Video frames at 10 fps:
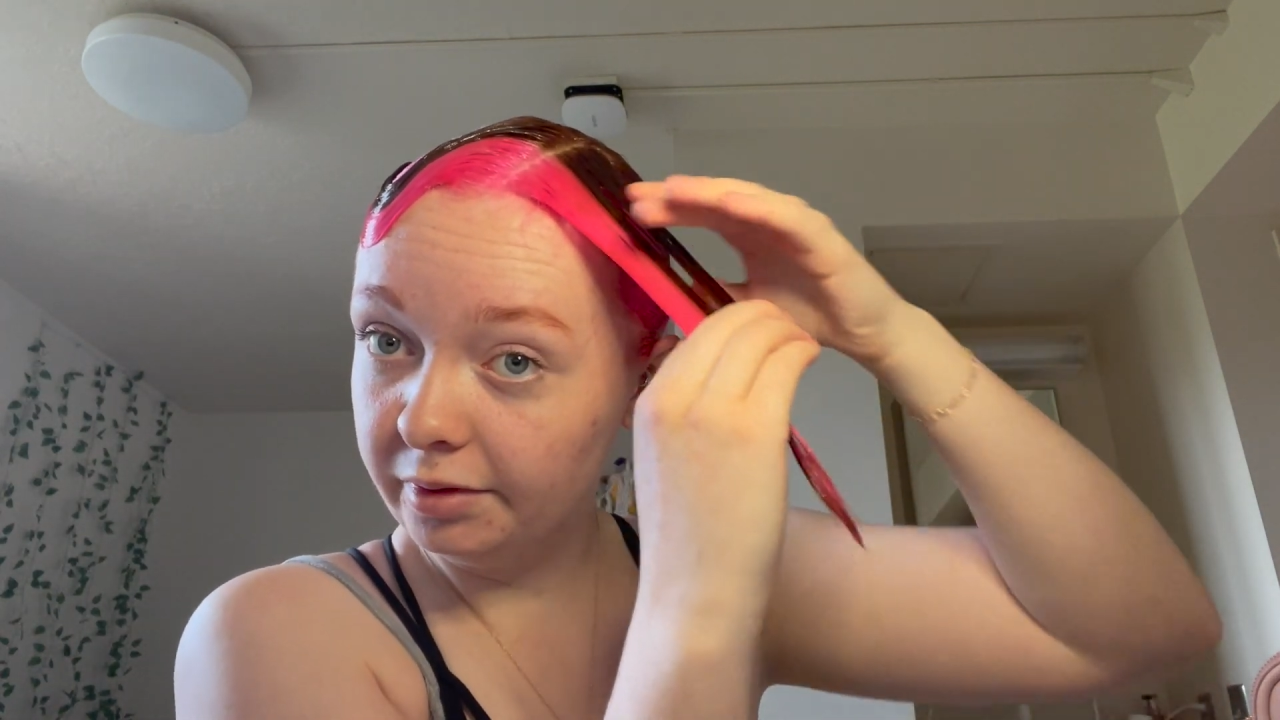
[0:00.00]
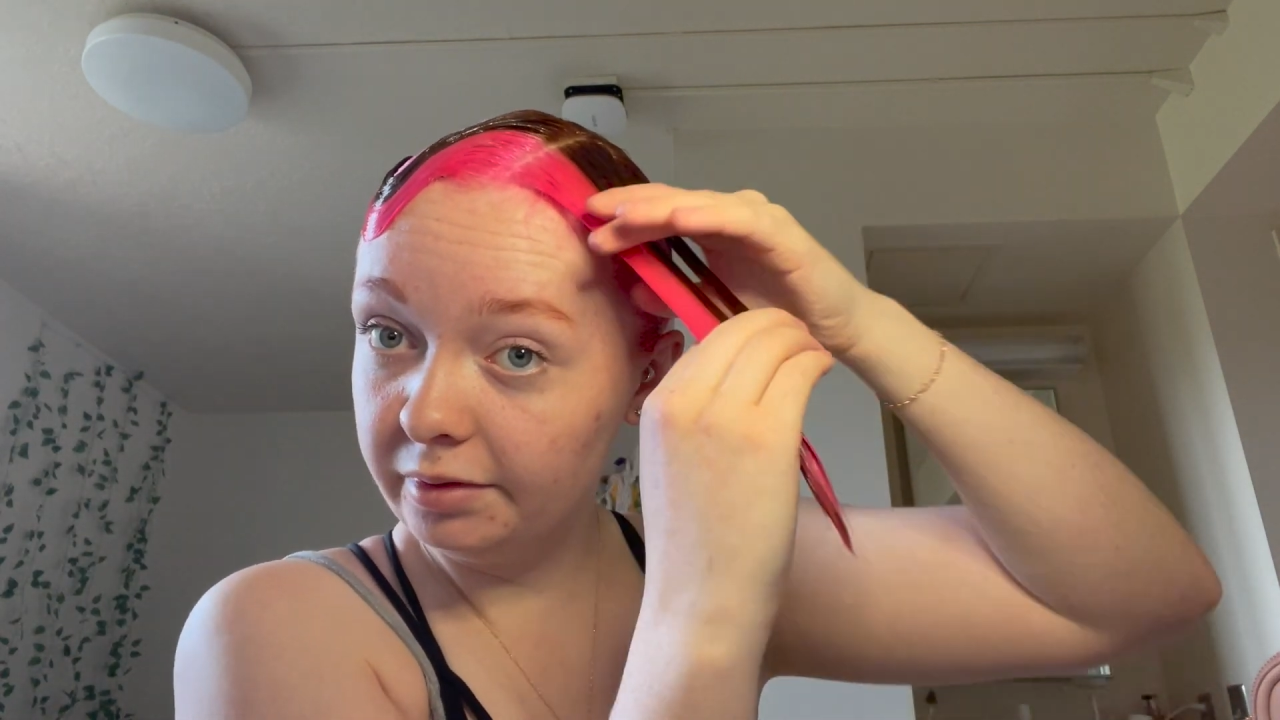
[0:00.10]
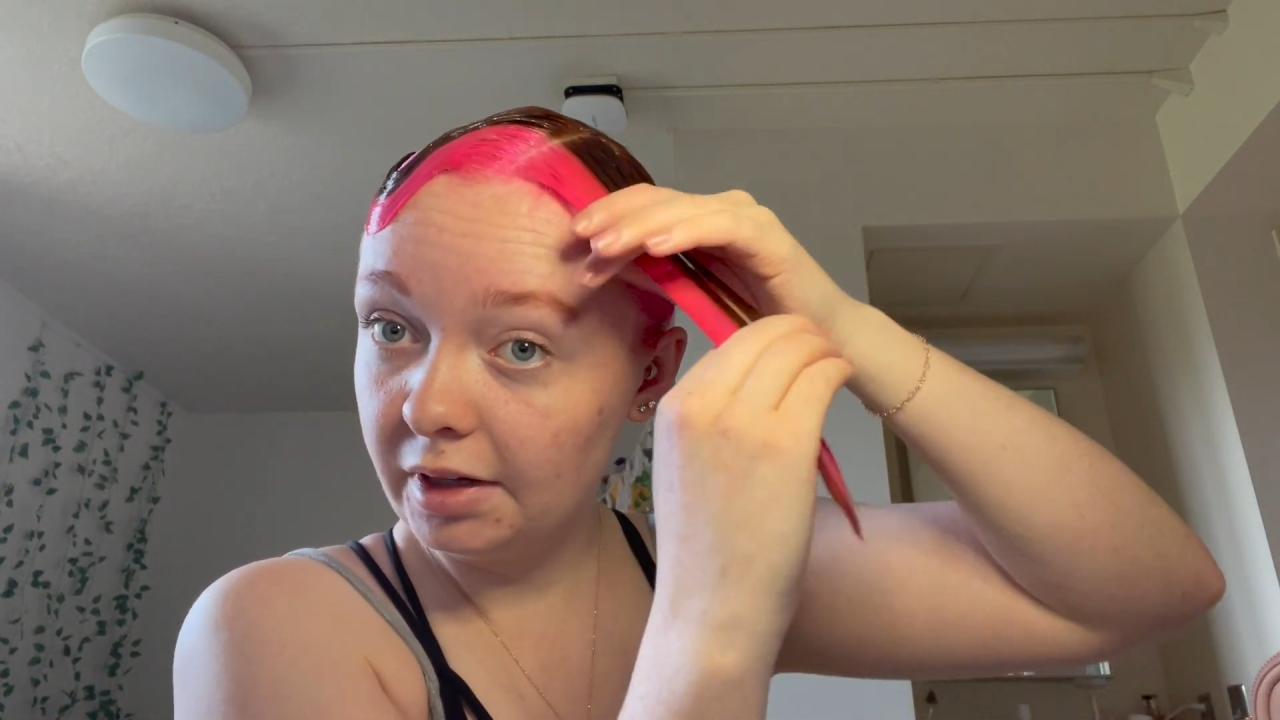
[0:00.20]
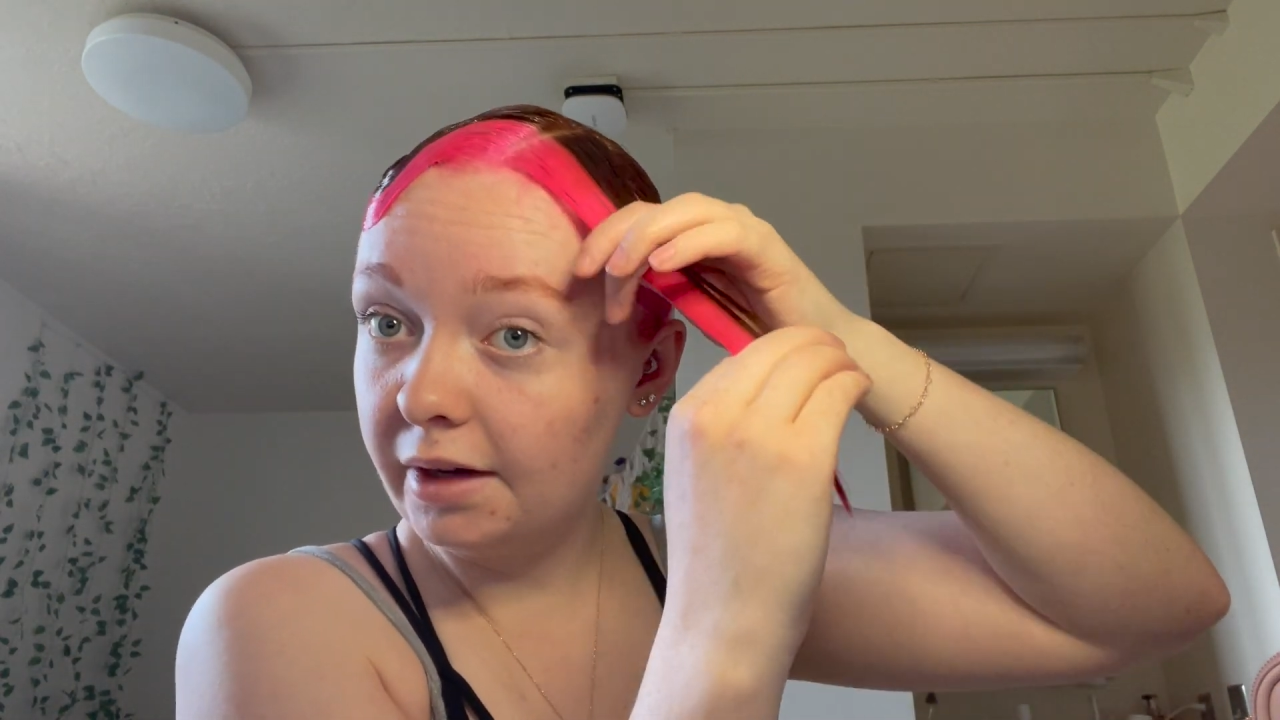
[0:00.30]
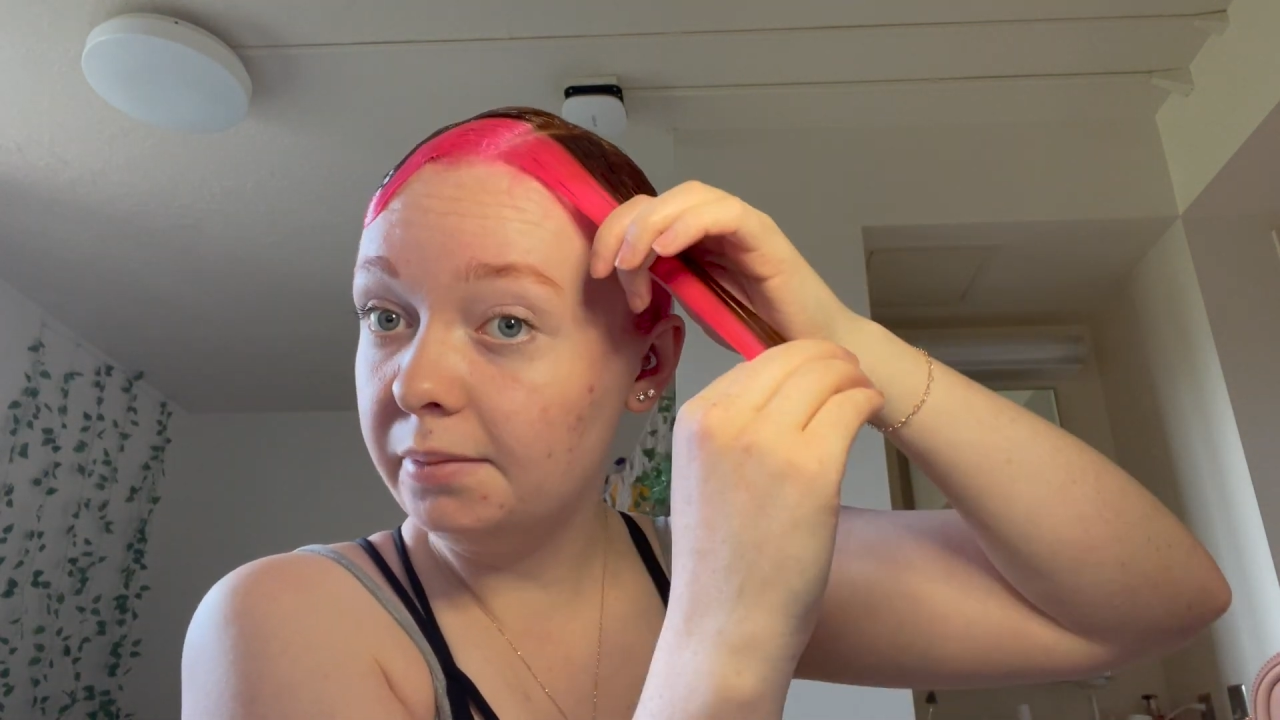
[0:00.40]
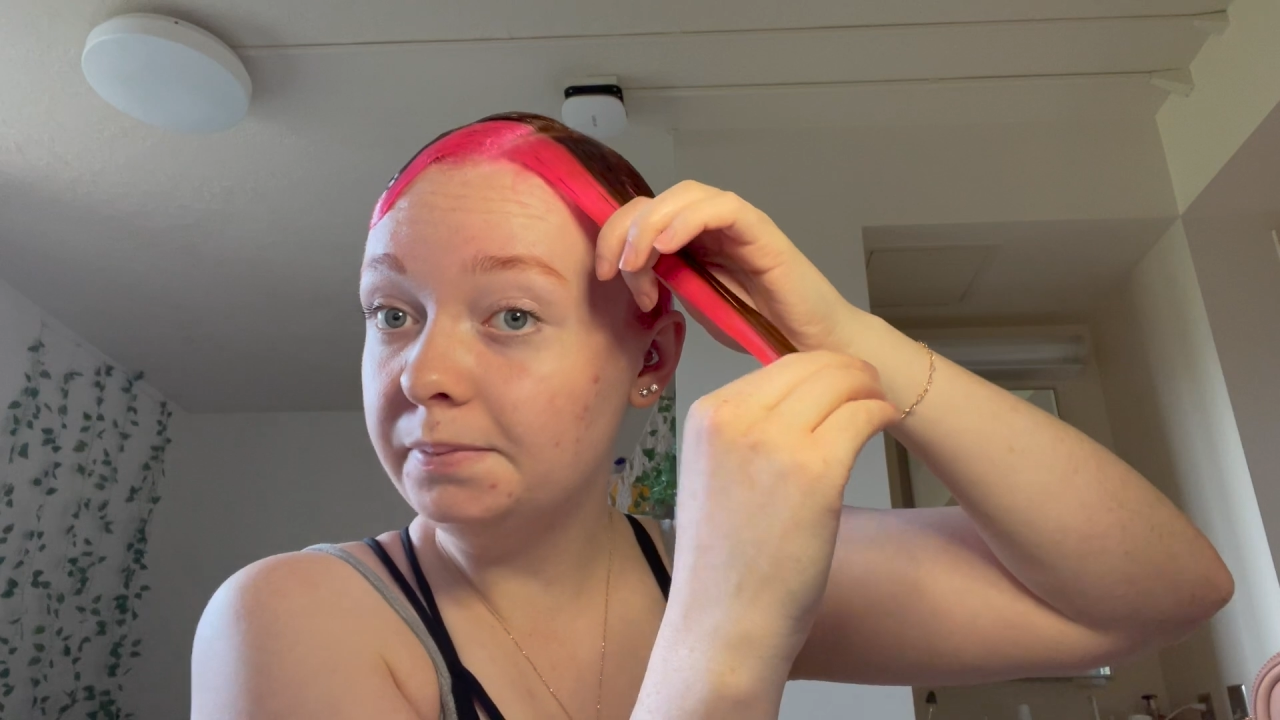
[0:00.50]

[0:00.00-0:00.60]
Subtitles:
of that.